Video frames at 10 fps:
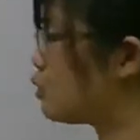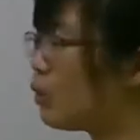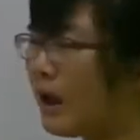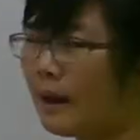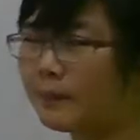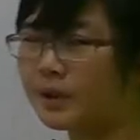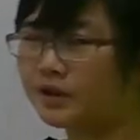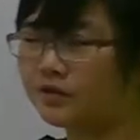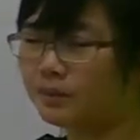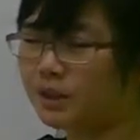will happen
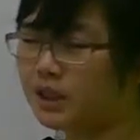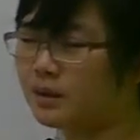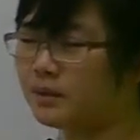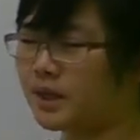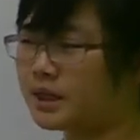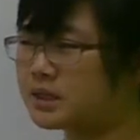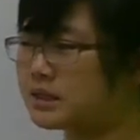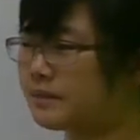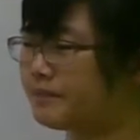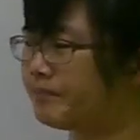if the medium is
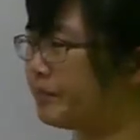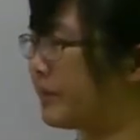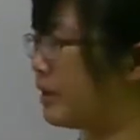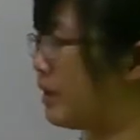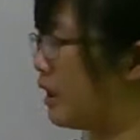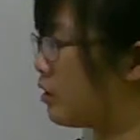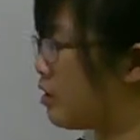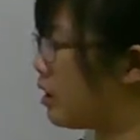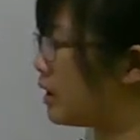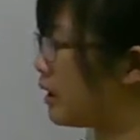
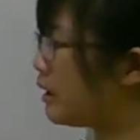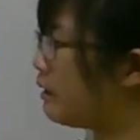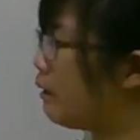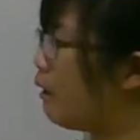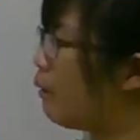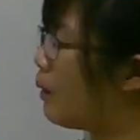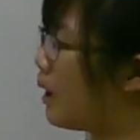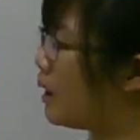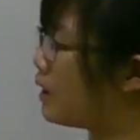alcoholic, while